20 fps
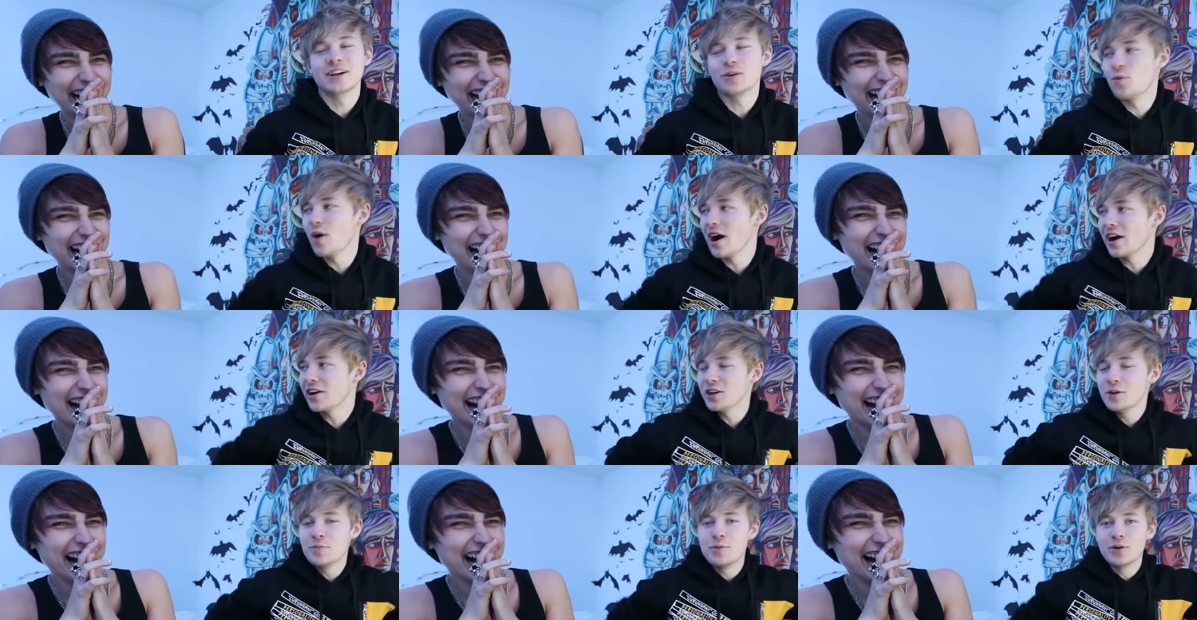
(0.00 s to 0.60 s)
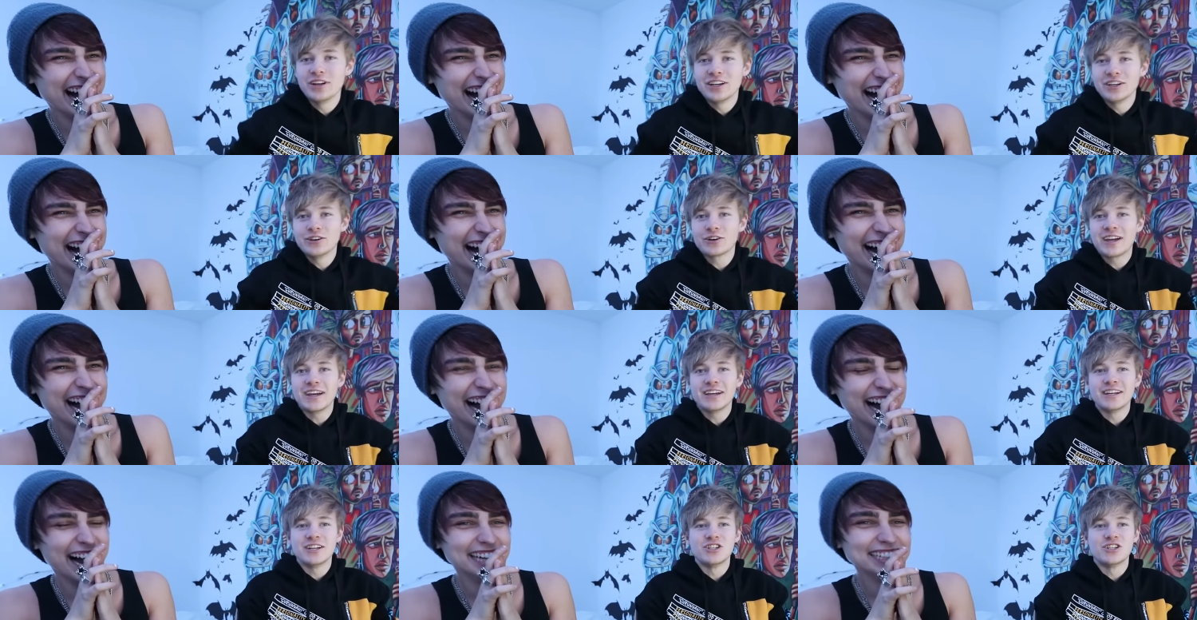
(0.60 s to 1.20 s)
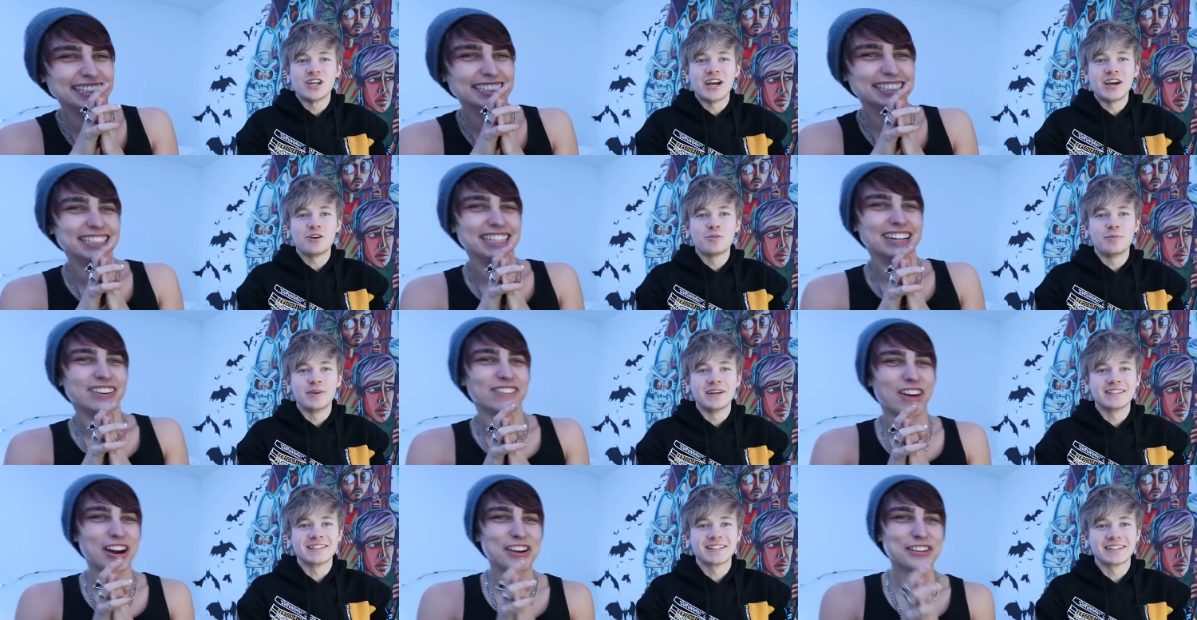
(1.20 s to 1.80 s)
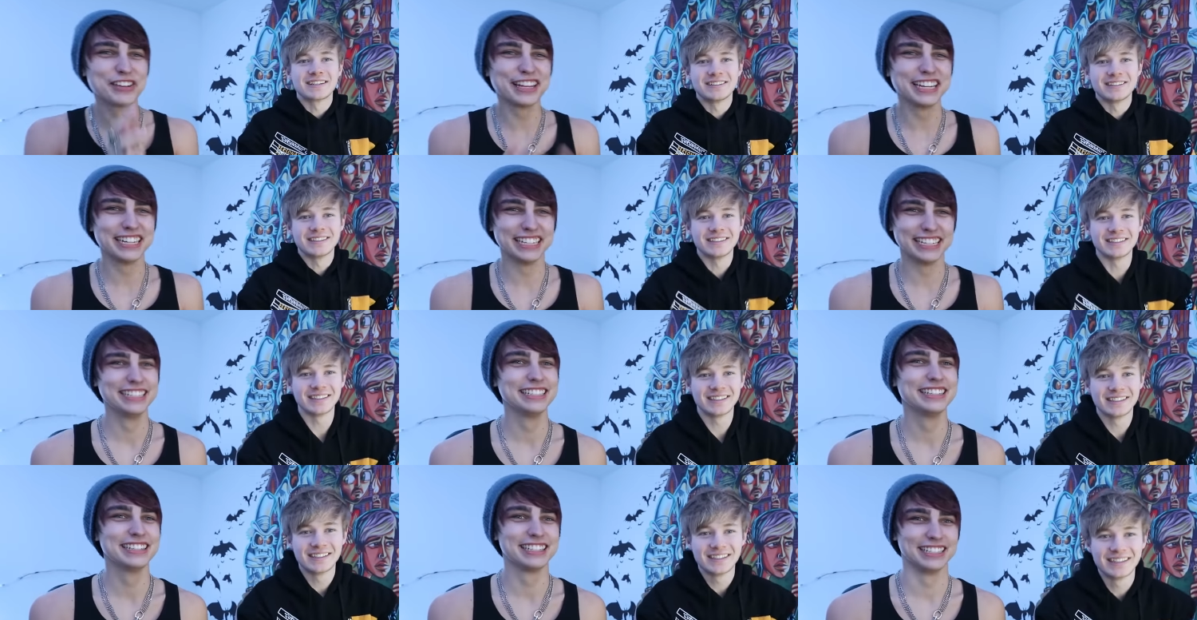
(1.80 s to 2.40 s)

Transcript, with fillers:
Speaker 1: Like why are you putting your kid in jail basically? Why do they need